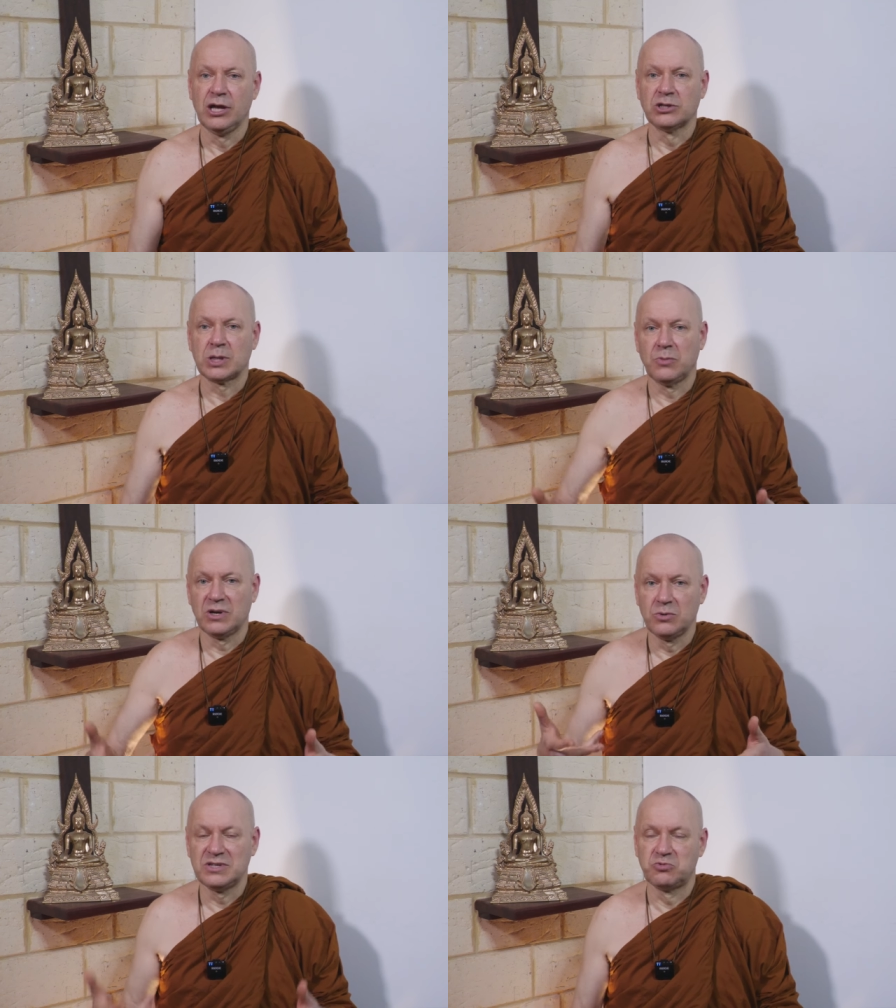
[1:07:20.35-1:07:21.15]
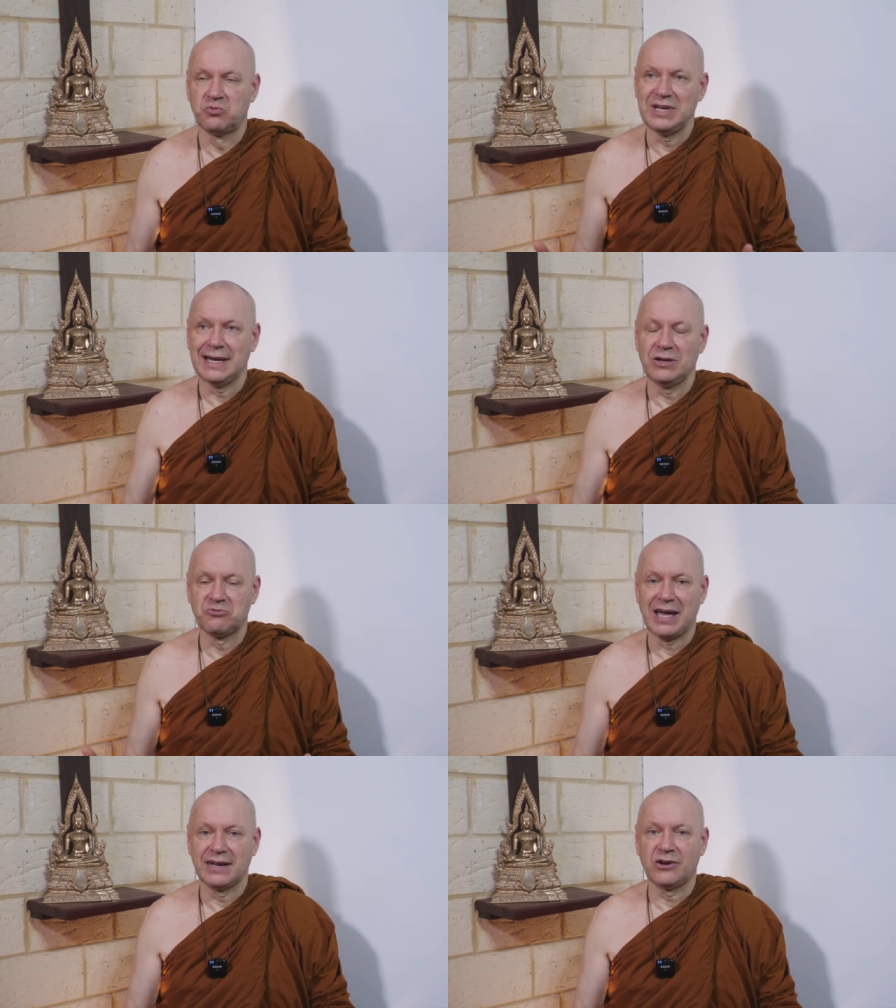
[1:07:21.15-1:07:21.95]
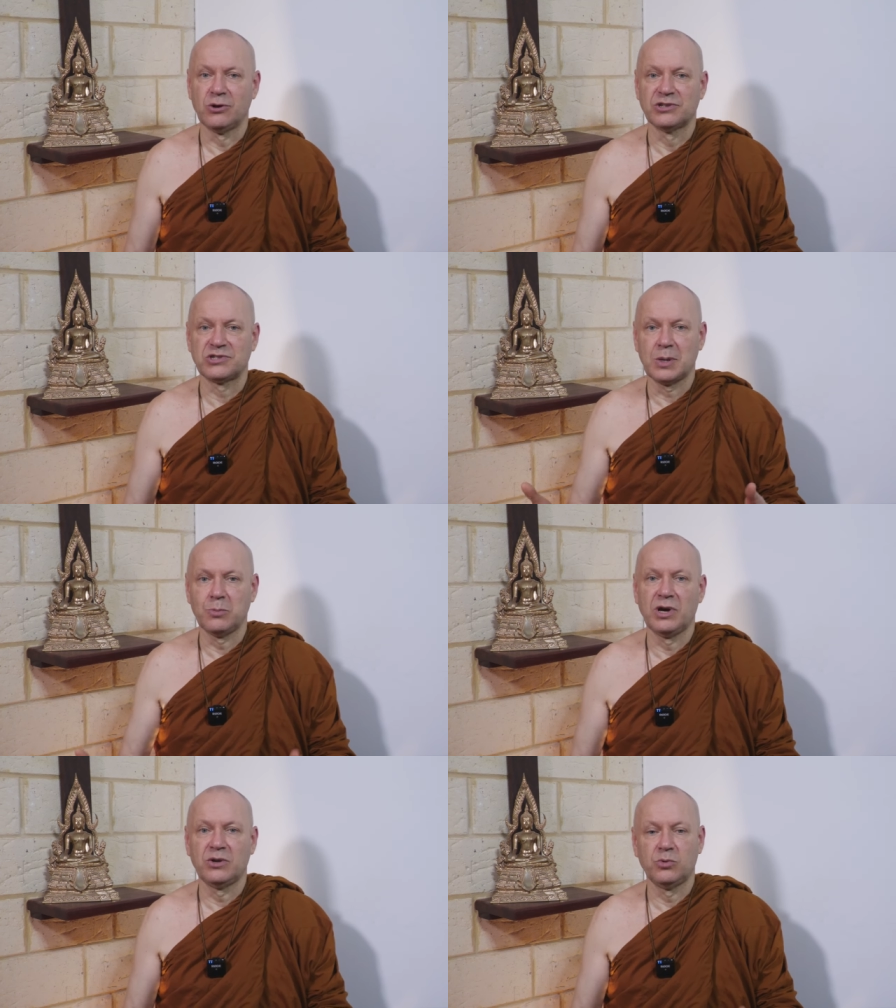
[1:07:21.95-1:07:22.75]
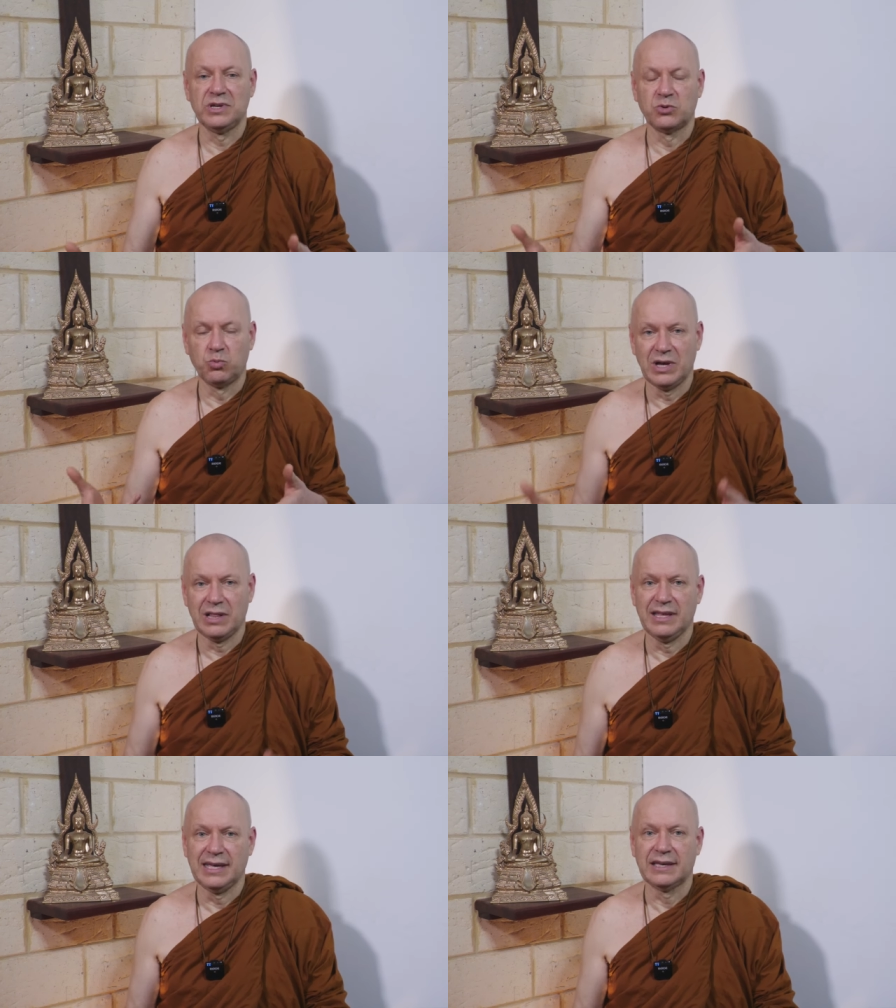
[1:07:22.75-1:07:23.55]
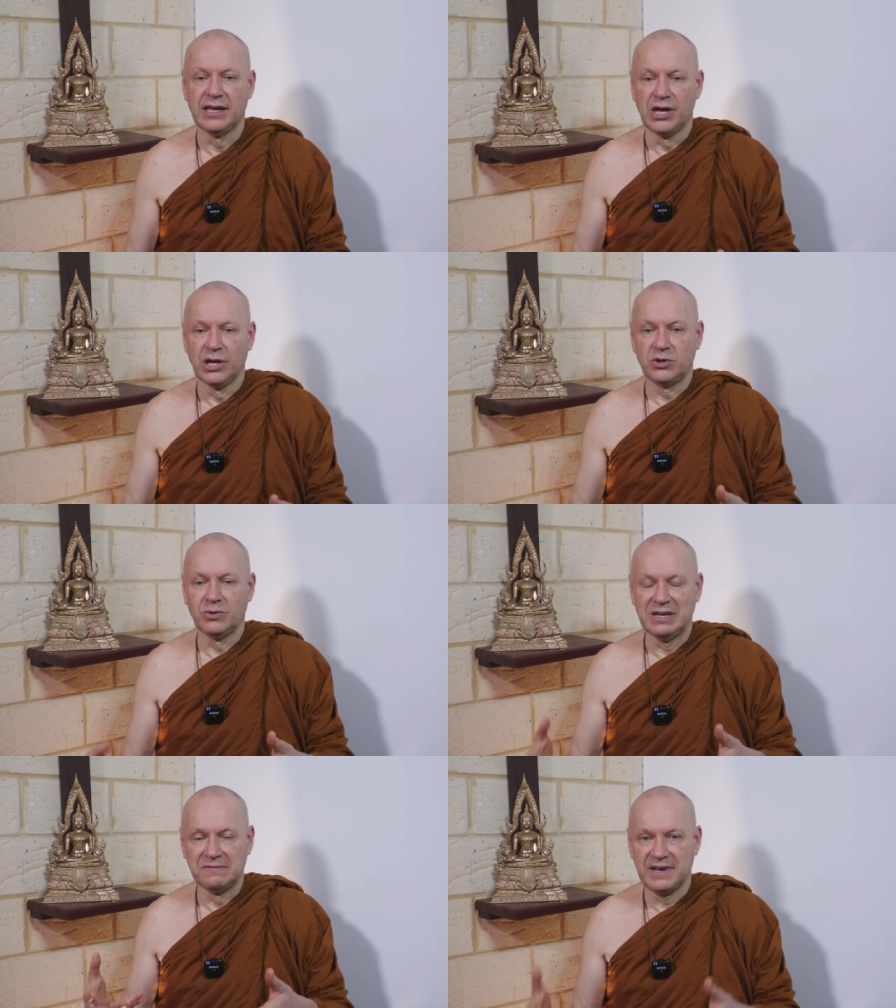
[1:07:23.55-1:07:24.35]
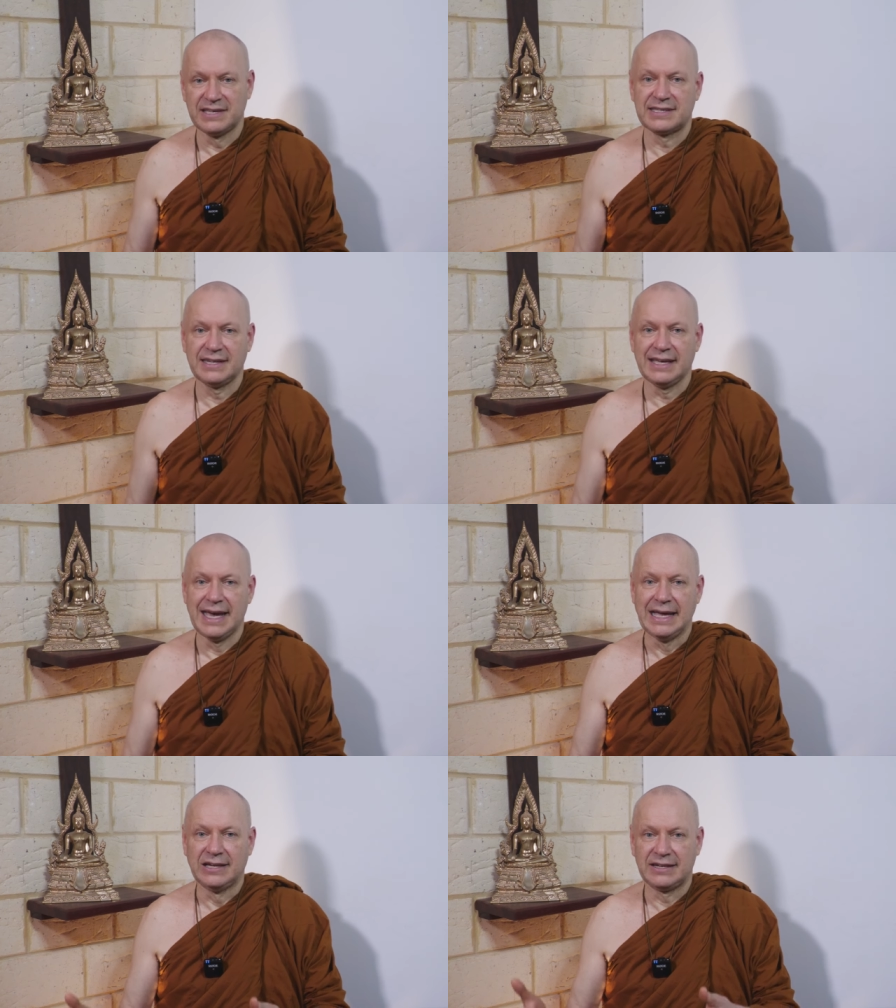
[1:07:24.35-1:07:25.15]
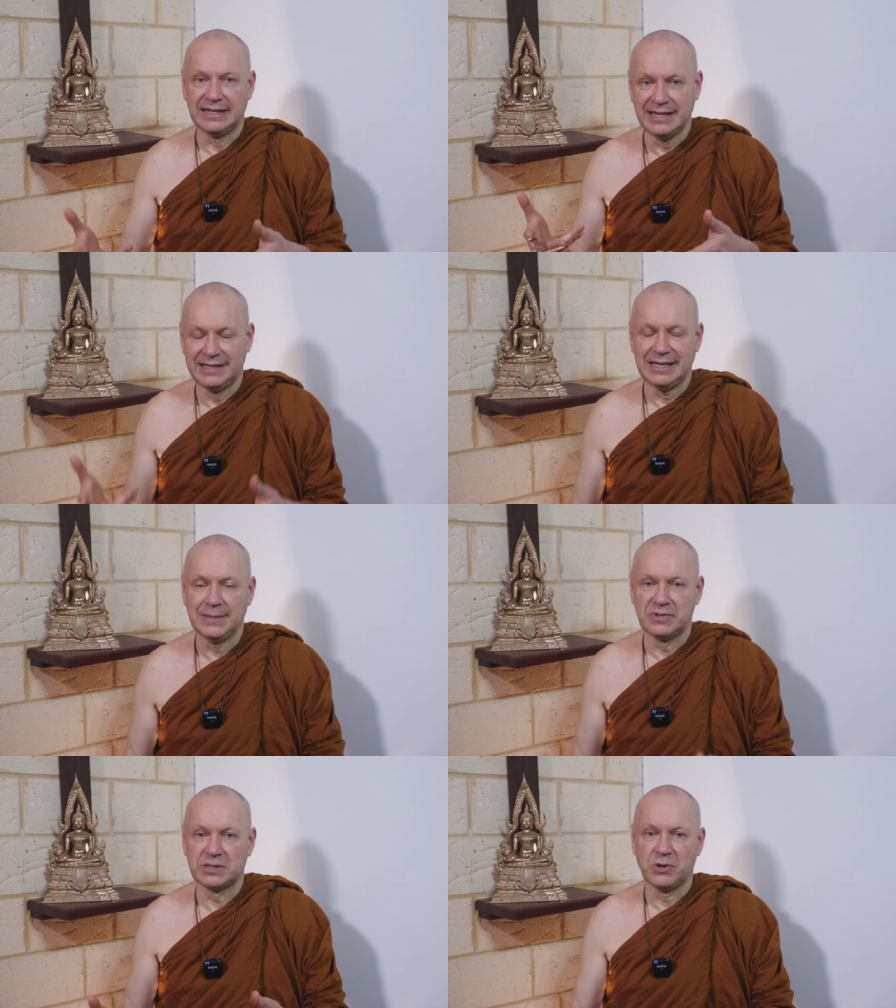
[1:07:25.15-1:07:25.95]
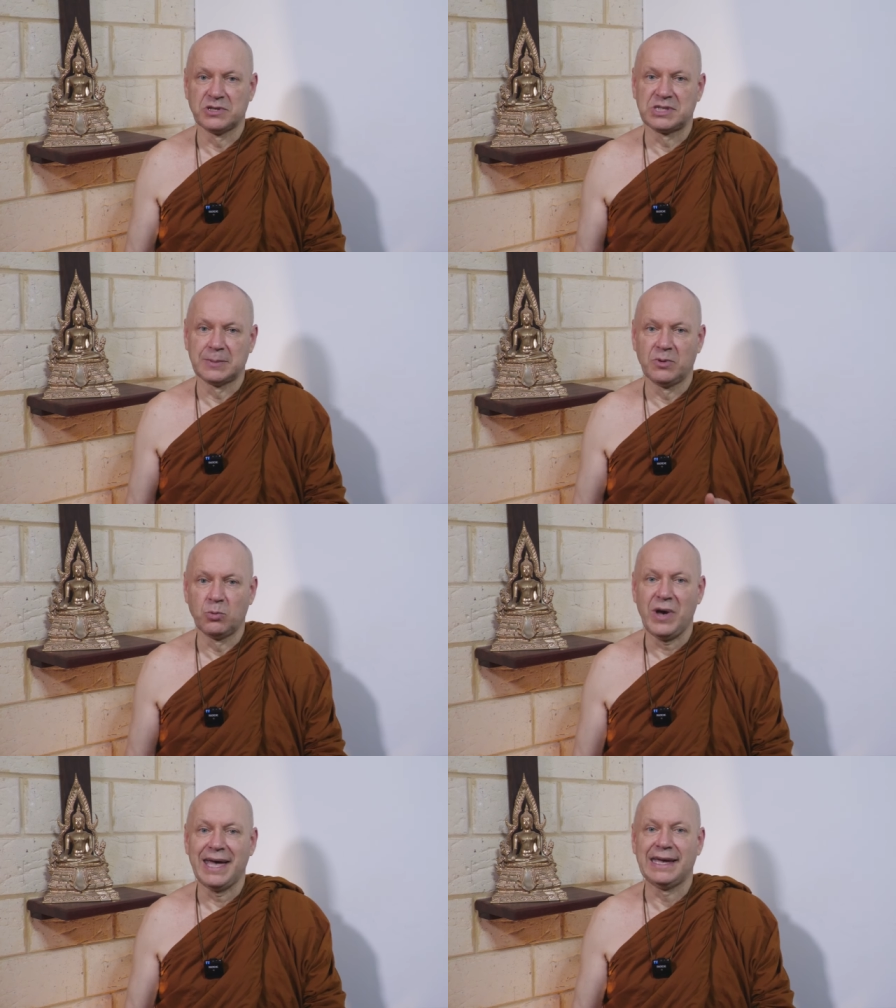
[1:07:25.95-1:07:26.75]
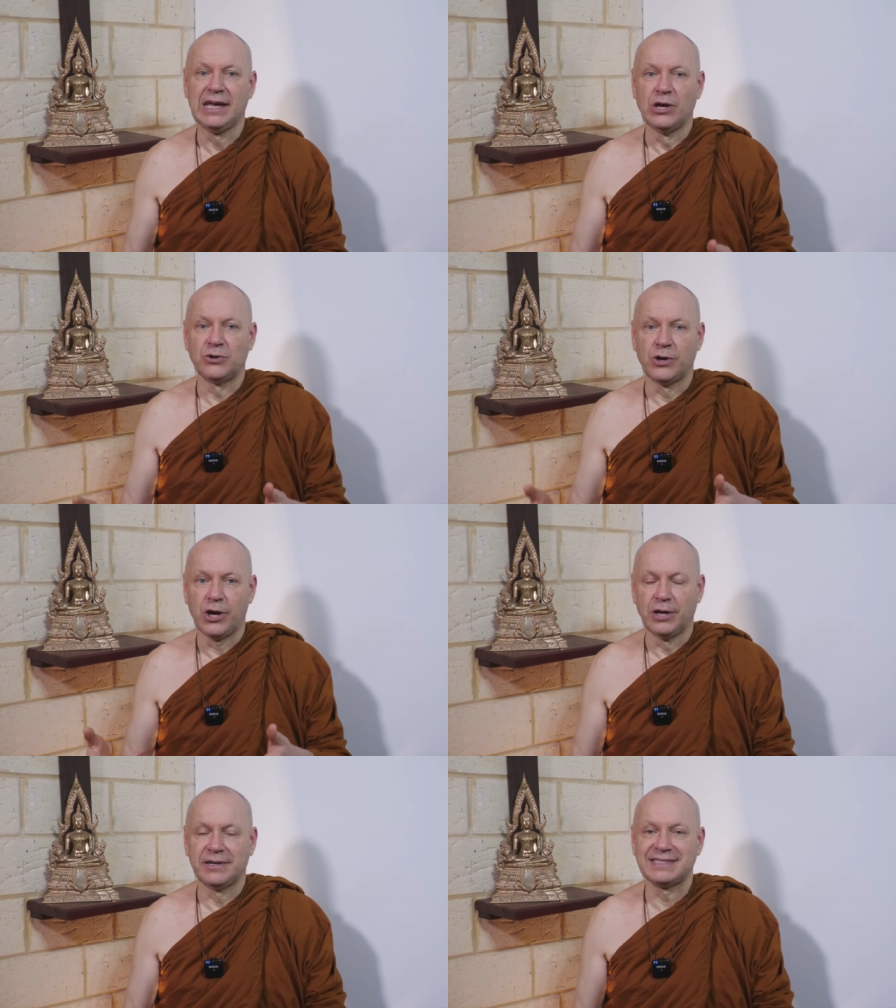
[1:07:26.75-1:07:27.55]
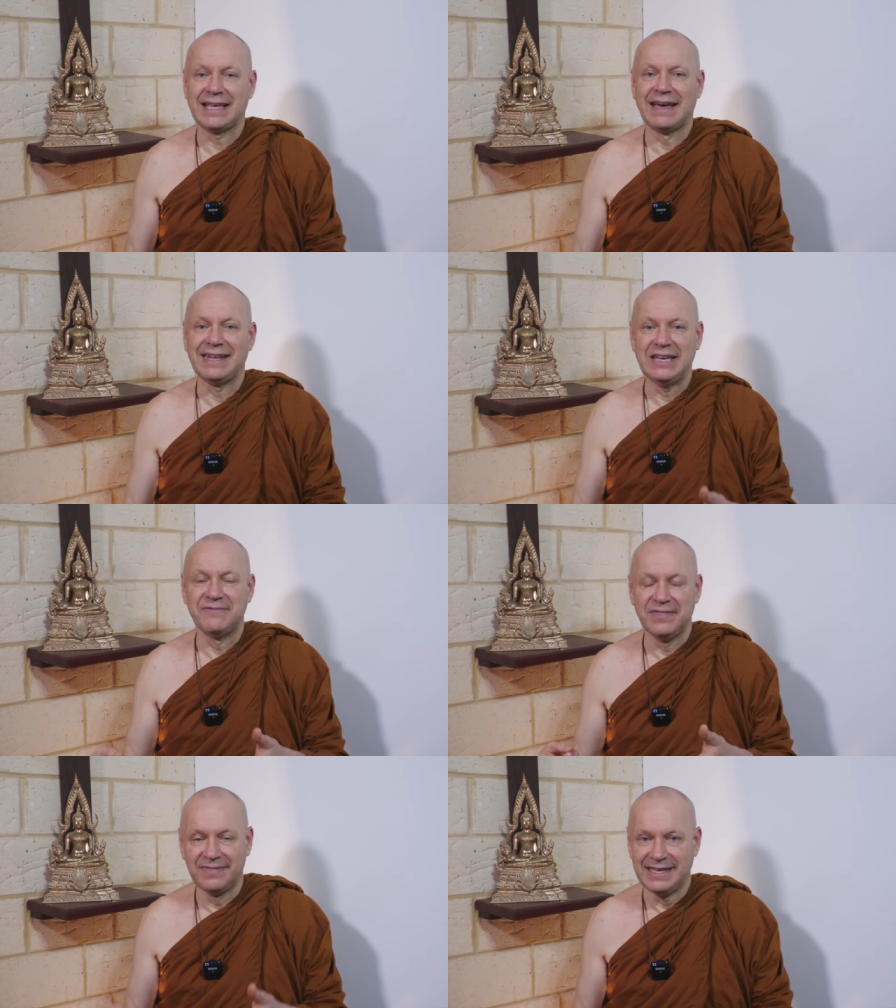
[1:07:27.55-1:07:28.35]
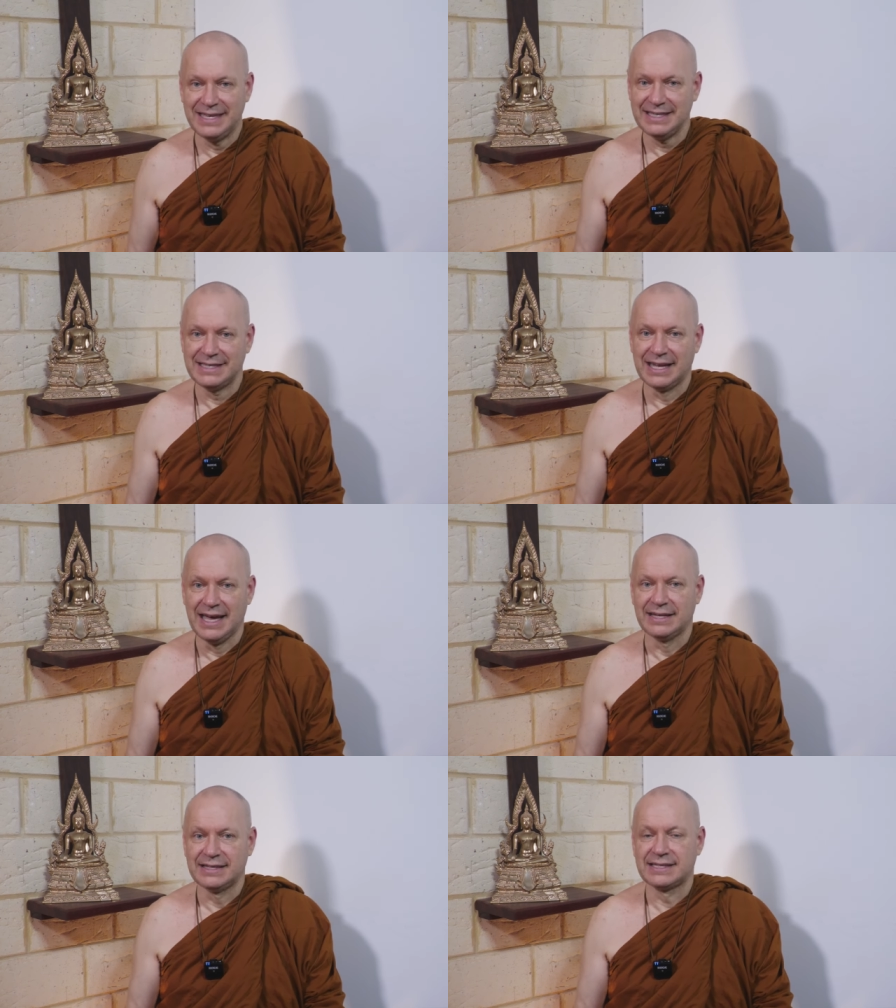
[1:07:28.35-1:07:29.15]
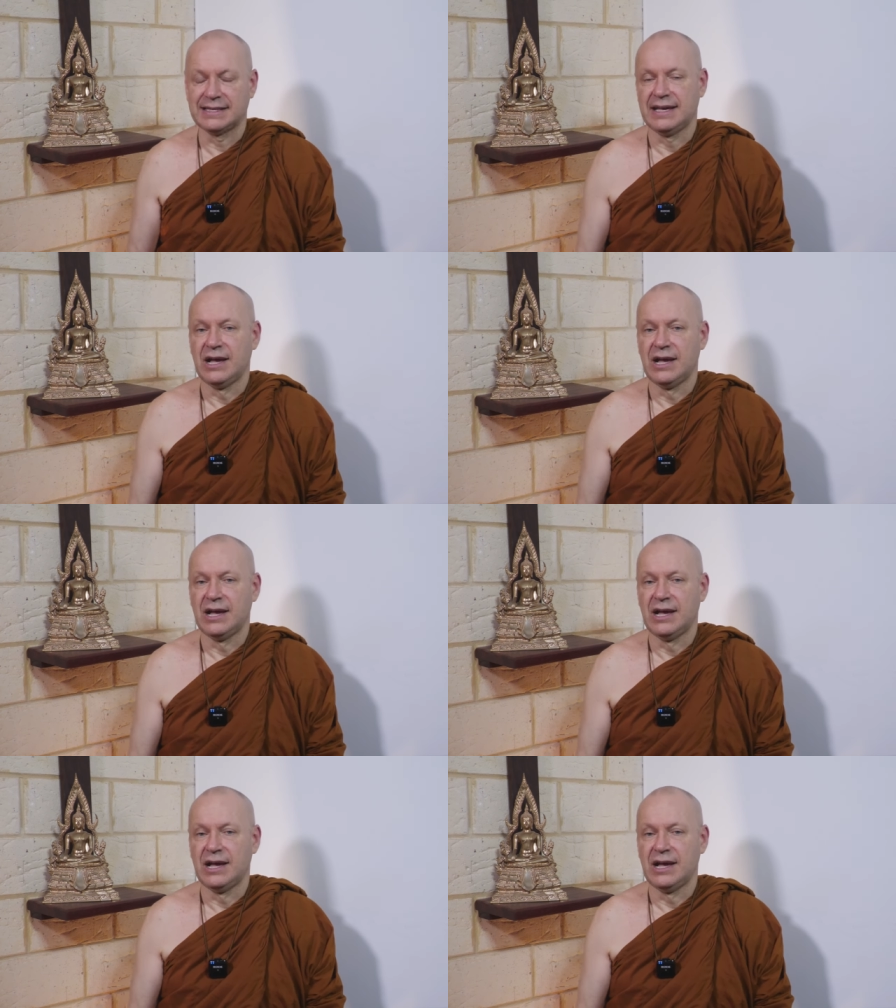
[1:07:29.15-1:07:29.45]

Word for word: someone who is really radical, someone who is willing to investigate in the deepest possible way to understand that even these states